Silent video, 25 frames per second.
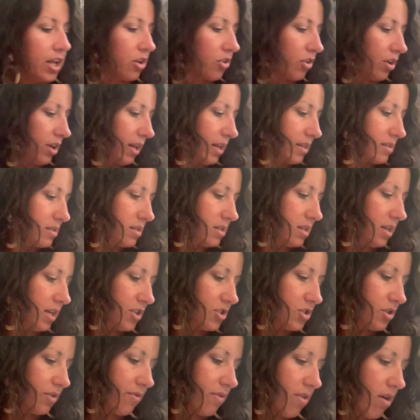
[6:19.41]
ingredients in
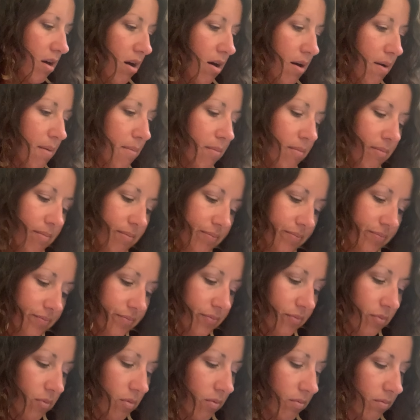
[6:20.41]
each of them,
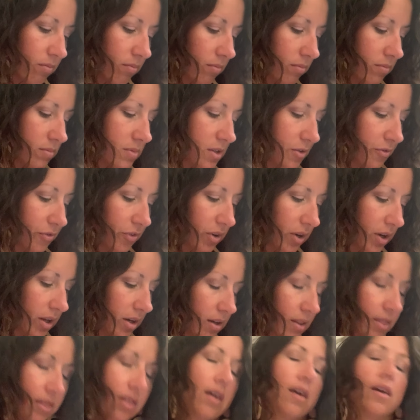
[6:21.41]

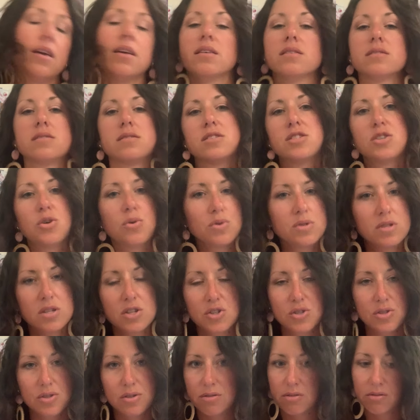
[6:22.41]
different things,
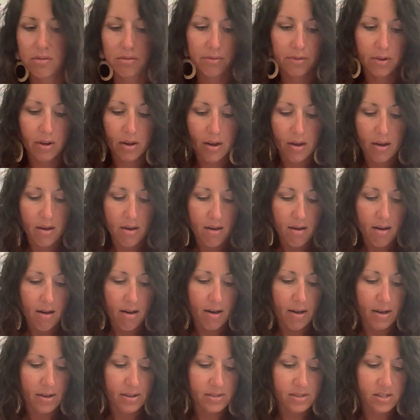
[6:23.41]
dosage
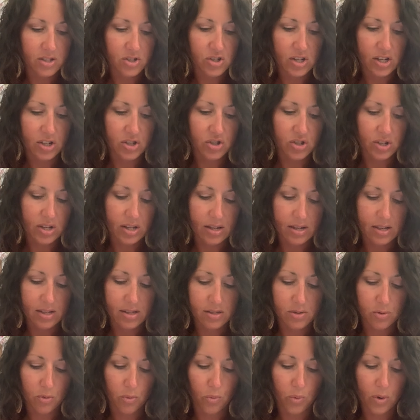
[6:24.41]

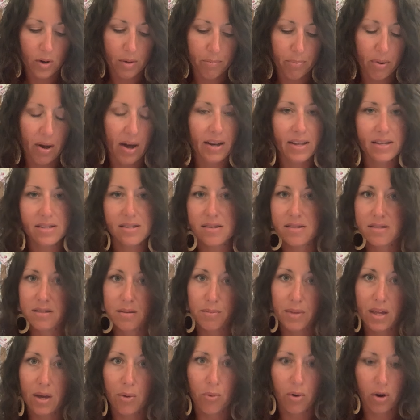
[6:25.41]
suggestions, what body system
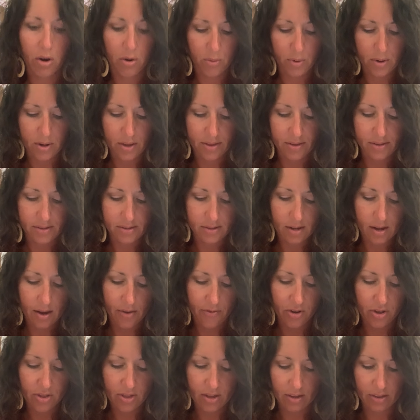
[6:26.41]
they work with, and
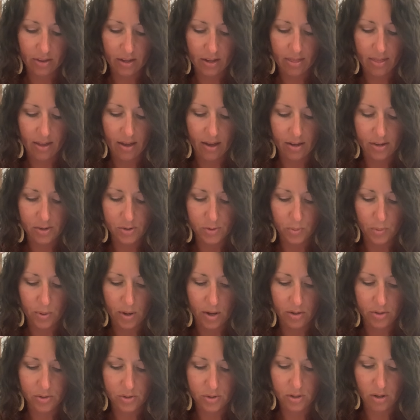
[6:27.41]
everything like that as
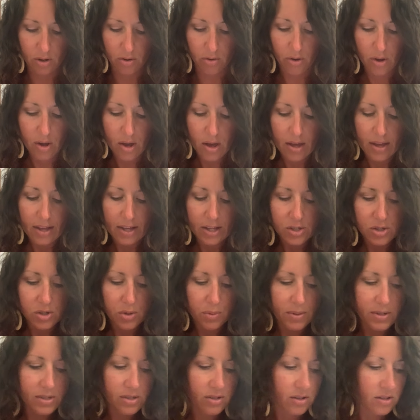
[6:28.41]
well. So it's
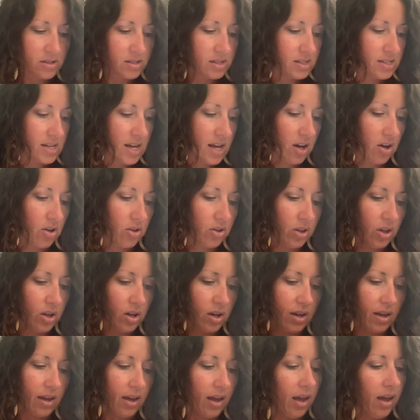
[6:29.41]
always good to take a
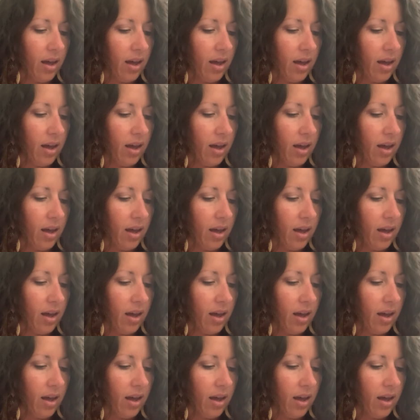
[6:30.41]
look